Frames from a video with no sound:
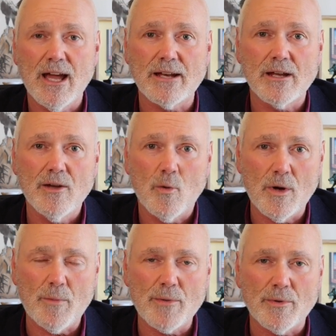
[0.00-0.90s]
And
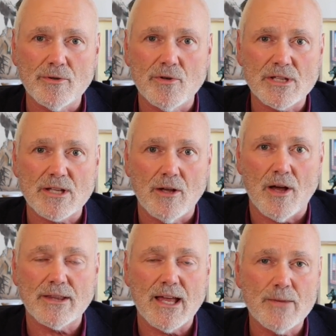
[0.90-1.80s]
when people do this a
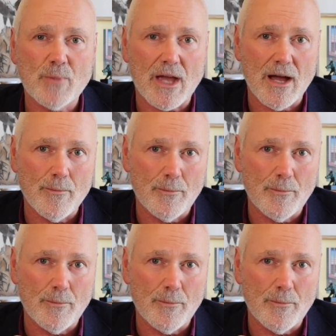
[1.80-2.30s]
lot, they become